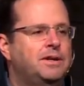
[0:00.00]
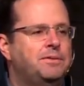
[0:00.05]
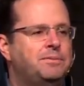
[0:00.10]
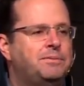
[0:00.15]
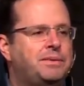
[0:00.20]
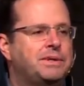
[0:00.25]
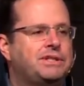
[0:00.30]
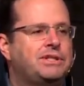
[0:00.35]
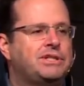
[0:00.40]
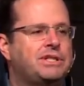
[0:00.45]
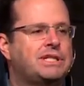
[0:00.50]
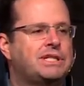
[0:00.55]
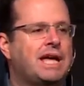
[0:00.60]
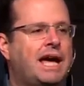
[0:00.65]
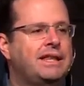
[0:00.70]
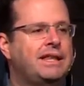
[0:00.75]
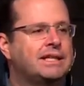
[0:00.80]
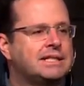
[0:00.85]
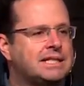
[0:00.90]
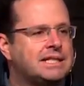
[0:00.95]
but to
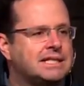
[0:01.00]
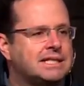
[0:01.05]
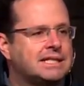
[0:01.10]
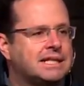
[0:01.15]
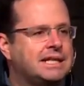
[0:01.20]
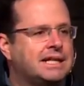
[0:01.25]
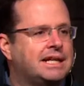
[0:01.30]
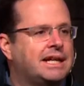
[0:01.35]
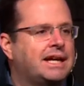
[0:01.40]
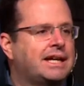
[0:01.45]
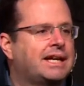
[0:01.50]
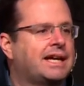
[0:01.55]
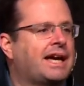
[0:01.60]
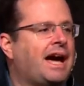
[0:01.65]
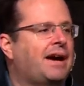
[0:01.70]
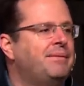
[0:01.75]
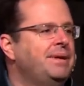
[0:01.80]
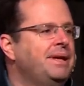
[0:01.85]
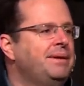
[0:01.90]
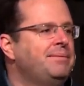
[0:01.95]
say, this is
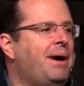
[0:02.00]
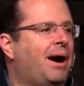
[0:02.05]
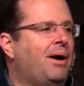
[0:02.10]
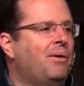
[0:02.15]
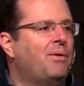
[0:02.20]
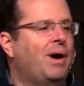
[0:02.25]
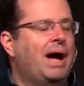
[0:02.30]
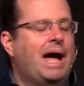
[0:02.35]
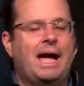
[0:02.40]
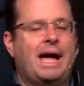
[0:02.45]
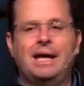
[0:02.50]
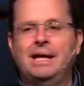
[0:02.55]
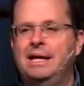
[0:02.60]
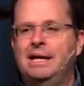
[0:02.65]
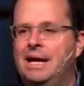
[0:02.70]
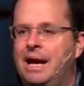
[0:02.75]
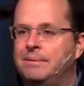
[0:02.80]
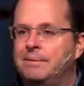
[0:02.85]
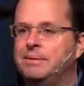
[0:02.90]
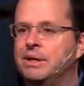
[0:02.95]
coming my way,
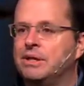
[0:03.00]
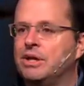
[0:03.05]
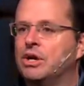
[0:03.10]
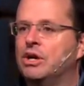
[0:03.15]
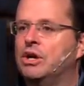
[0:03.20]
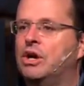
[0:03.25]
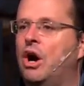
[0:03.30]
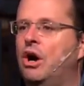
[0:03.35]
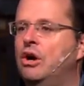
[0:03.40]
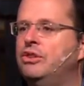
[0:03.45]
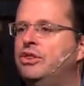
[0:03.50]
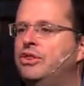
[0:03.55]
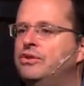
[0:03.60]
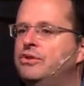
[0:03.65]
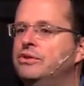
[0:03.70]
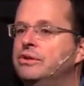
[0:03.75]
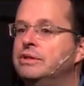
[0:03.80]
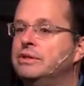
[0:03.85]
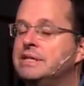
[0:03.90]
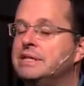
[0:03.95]
I'm going to go
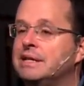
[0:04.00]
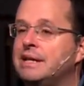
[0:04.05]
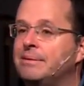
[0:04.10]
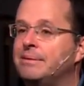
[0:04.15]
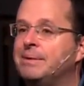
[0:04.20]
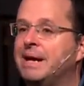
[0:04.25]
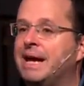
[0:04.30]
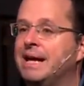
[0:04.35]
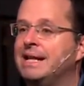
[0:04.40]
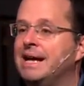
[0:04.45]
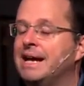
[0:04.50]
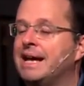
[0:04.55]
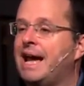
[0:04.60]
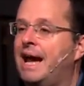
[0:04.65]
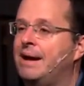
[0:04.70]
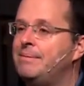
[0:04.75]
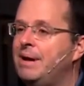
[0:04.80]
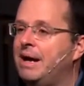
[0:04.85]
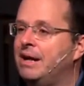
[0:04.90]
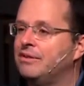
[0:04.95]
through it, and I'm going to
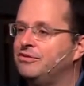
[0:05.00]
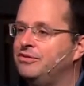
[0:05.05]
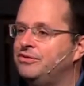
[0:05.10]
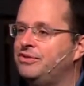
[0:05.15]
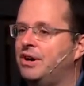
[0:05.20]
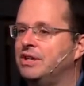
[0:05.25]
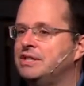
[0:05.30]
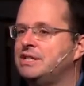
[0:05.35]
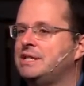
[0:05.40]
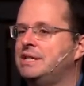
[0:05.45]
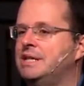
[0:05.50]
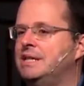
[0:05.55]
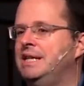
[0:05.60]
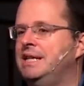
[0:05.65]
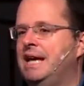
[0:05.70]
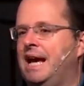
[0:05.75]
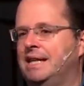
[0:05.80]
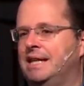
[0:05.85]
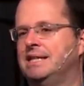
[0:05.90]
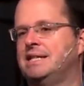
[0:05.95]
come out faster
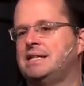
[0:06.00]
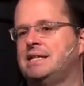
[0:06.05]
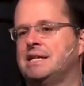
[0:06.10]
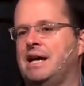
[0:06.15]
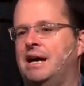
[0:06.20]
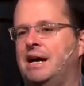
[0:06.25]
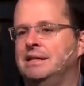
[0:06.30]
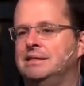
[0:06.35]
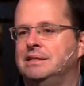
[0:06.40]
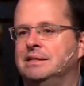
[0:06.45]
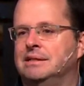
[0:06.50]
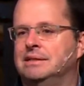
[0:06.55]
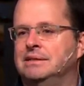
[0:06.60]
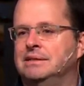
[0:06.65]
the other side.